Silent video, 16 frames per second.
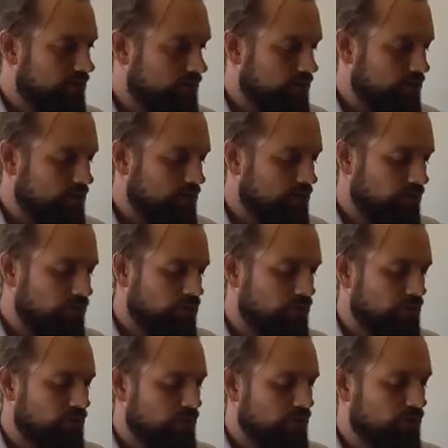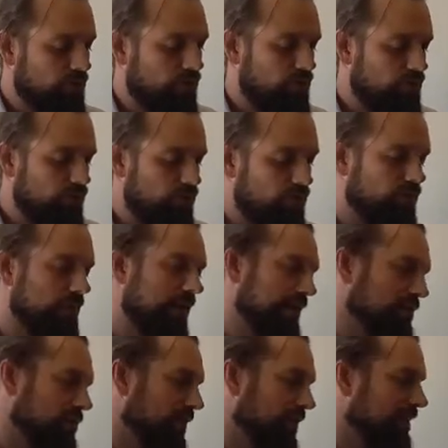pupils through
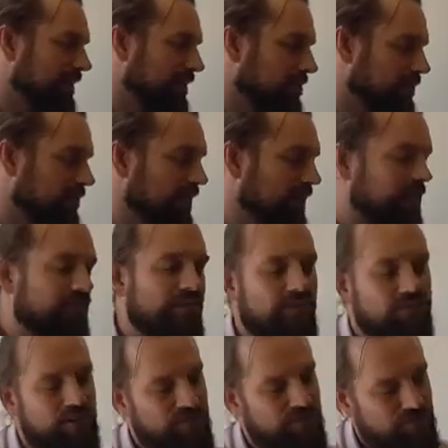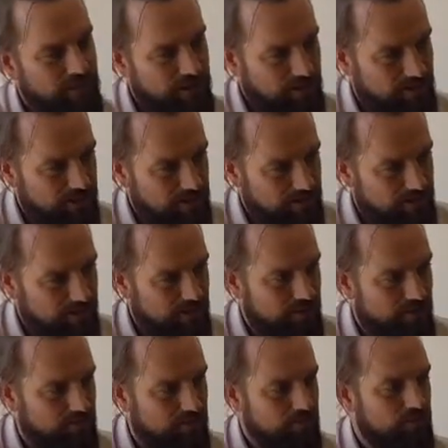that challenge, even if they failed at it,
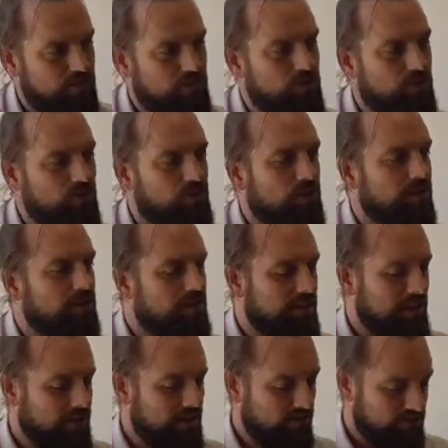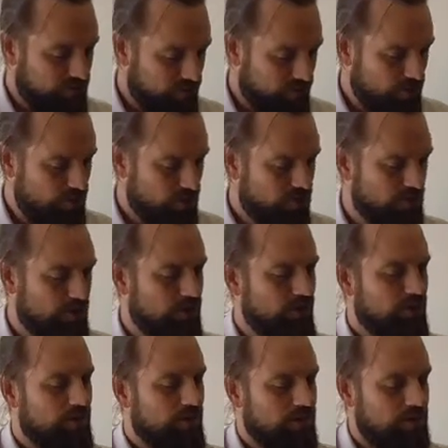because we work together as a group
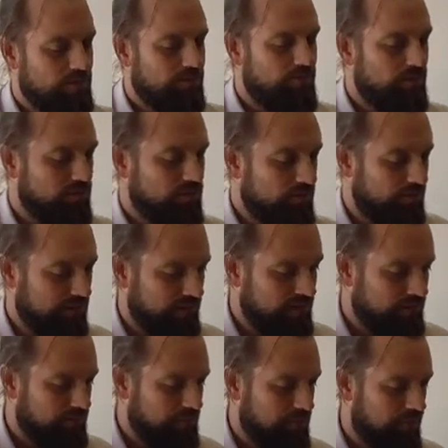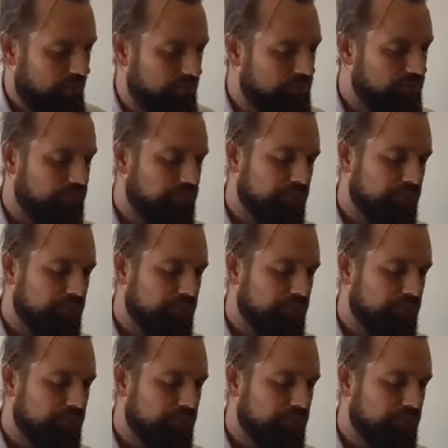to build them back up again.